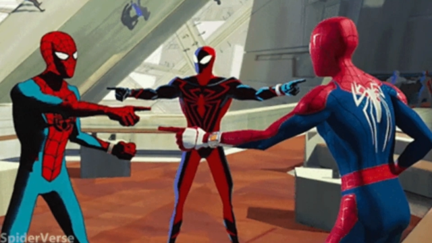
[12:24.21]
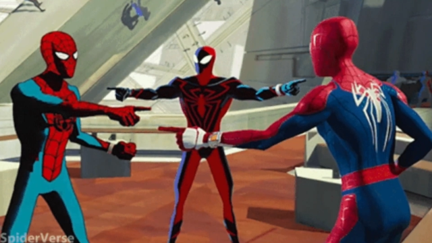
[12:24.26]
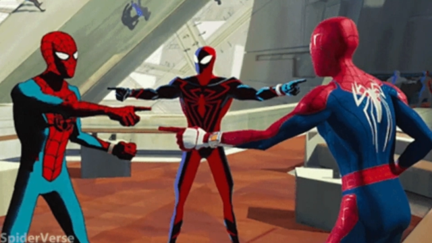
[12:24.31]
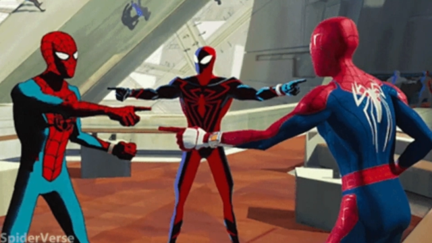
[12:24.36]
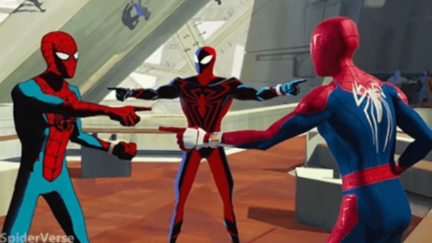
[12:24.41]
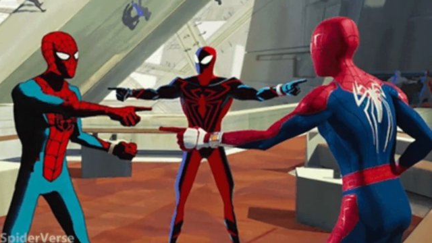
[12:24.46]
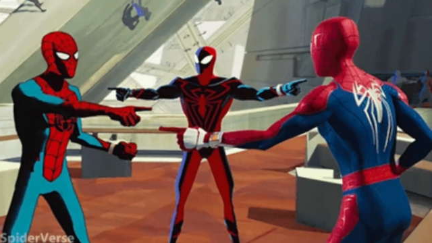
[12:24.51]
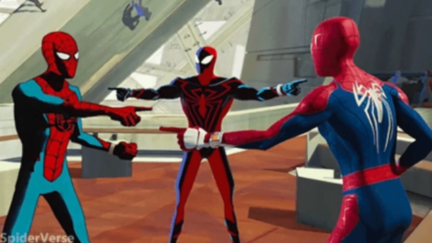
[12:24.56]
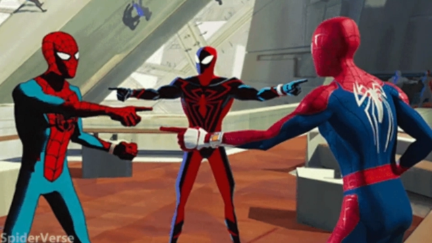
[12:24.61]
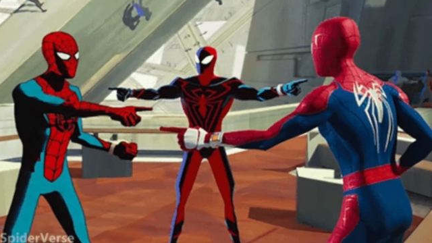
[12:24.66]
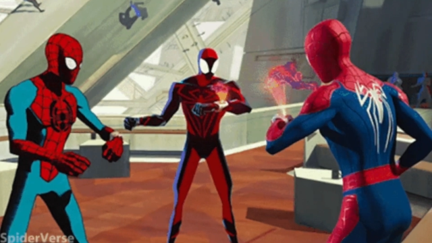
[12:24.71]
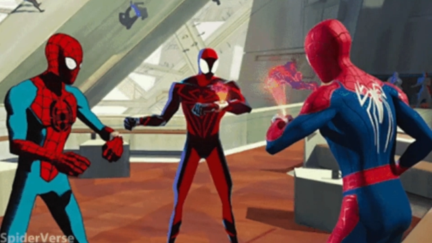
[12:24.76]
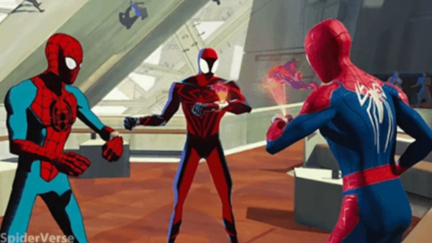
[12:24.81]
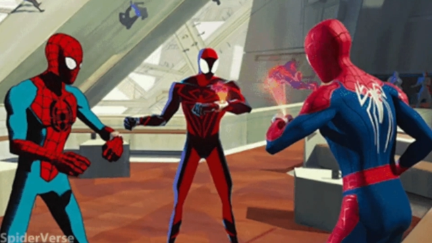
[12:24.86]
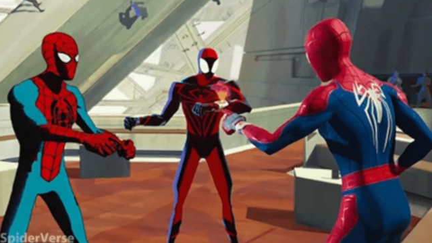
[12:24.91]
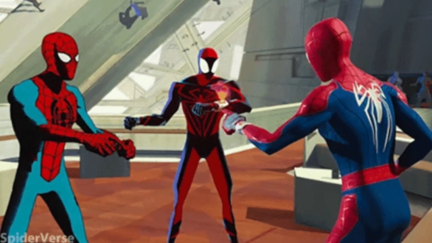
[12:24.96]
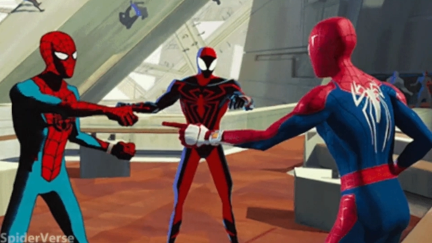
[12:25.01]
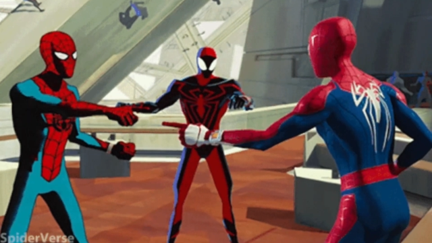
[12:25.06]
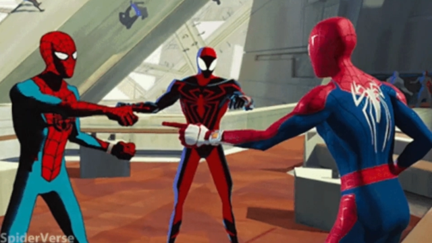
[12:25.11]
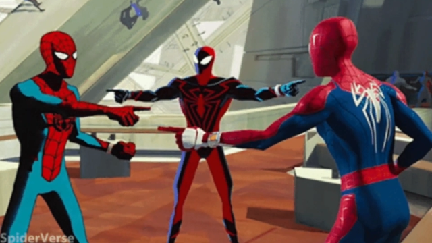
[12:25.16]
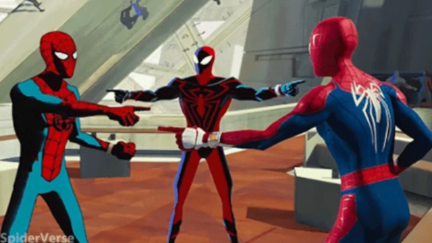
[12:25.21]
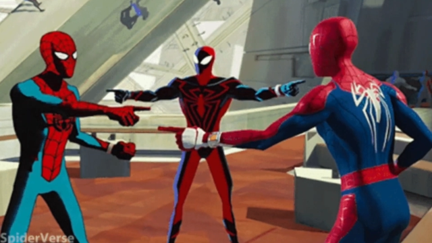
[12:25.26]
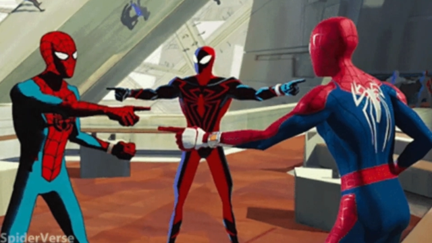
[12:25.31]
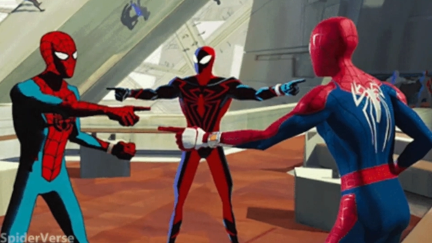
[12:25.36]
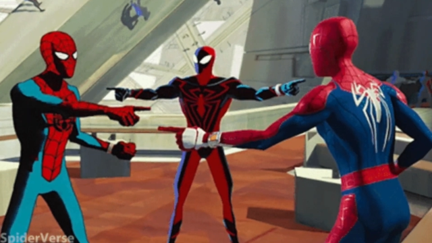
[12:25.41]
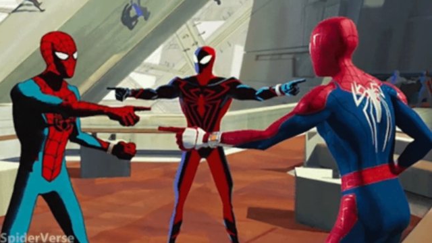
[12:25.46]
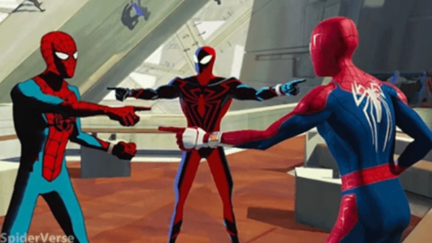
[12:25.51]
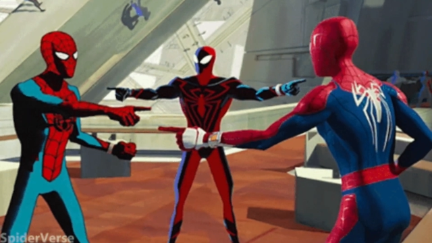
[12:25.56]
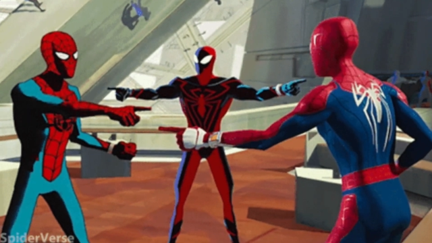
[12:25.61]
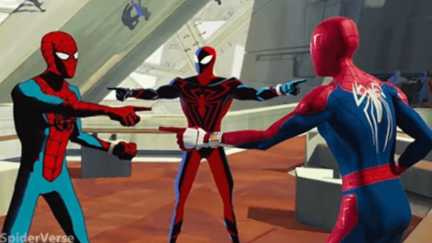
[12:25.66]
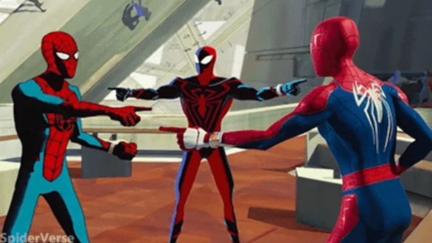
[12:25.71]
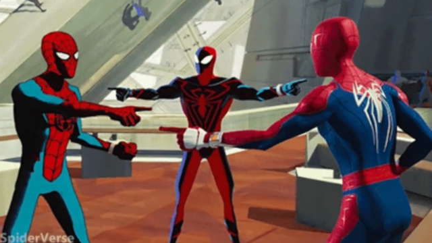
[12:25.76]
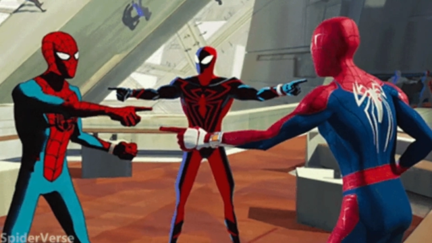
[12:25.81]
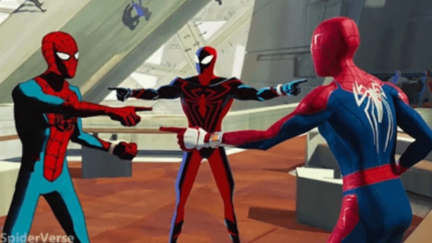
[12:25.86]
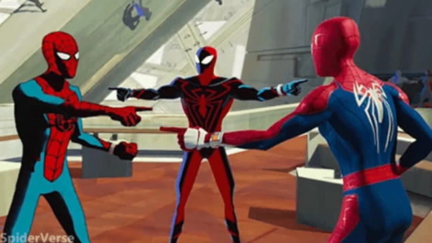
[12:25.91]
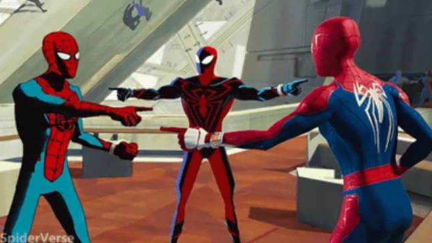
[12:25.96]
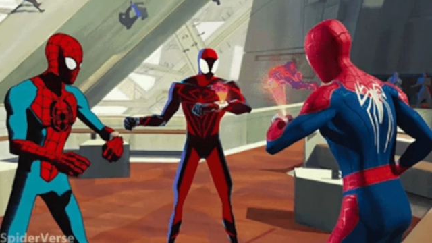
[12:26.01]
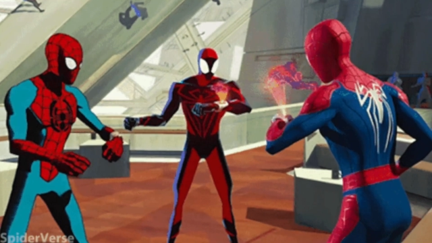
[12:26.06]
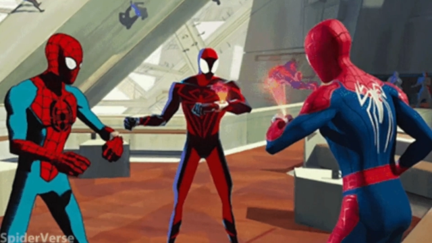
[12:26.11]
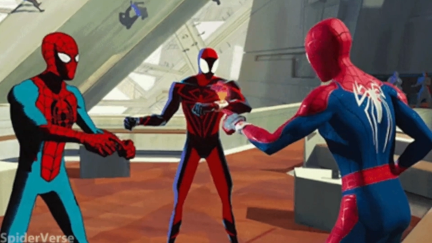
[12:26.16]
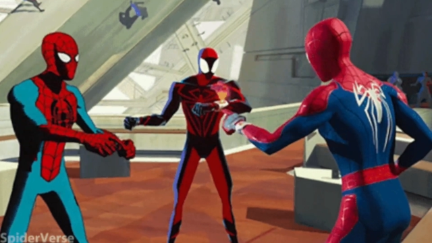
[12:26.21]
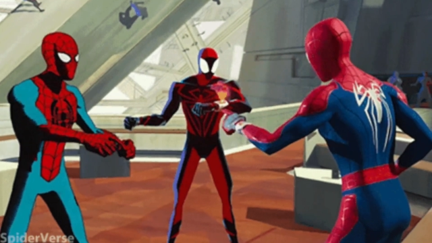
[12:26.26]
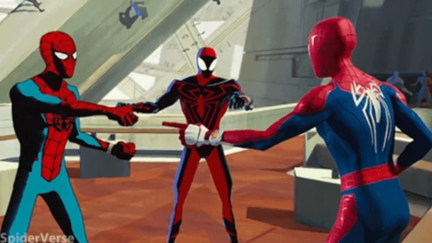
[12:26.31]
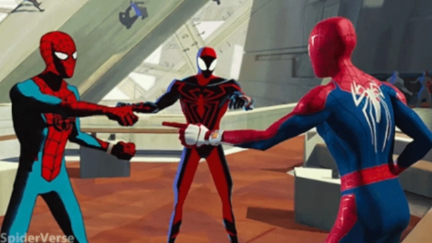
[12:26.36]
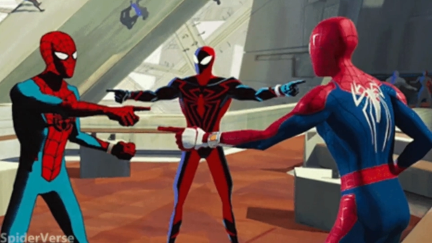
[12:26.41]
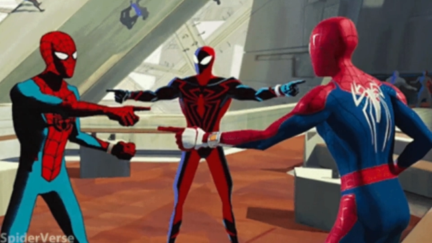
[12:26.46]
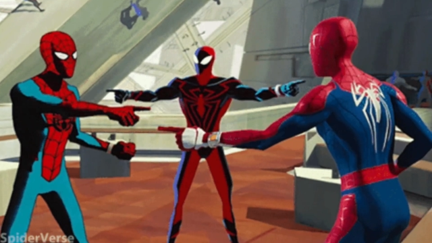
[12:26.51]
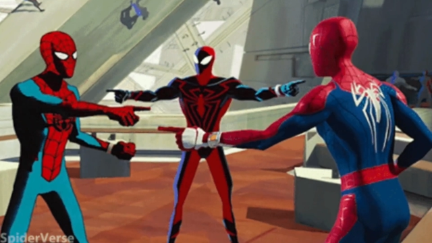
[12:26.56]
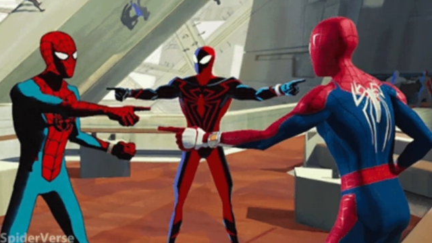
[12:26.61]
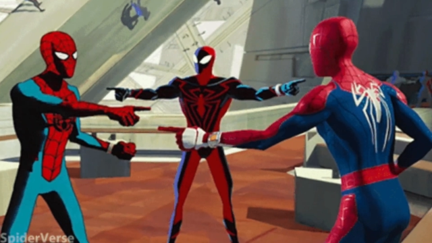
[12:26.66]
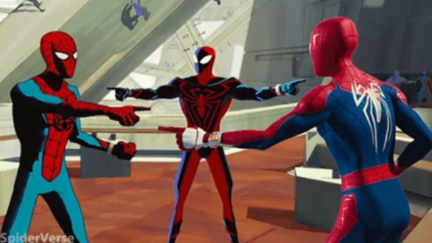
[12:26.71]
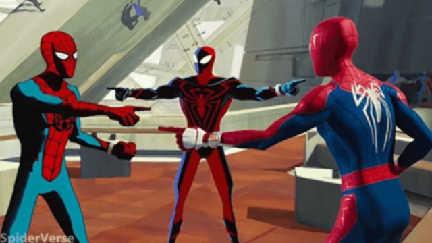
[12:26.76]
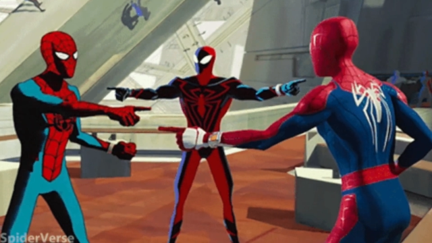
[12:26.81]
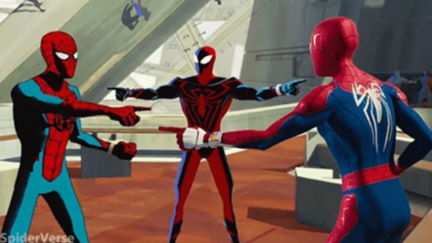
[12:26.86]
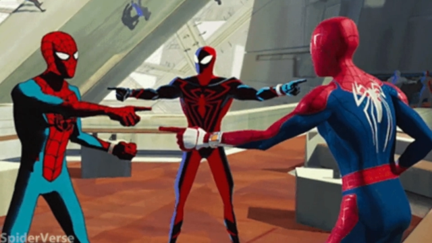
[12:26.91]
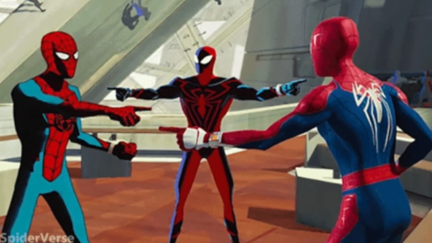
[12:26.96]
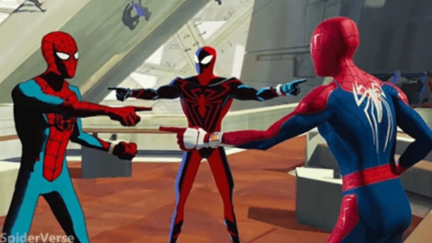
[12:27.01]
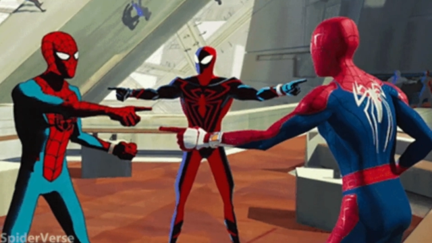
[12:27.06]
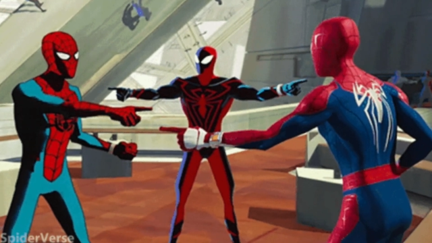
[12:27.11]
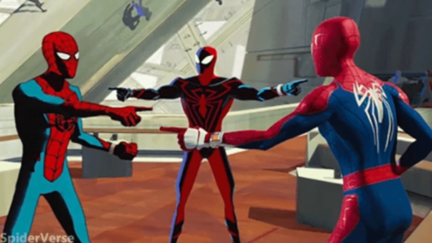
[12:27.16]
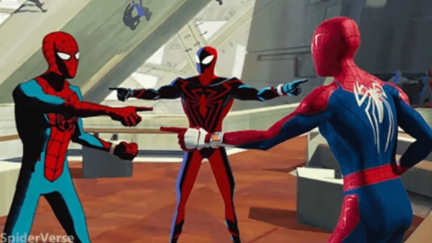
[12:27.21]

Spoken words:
No face is visible, so there are no lips to read.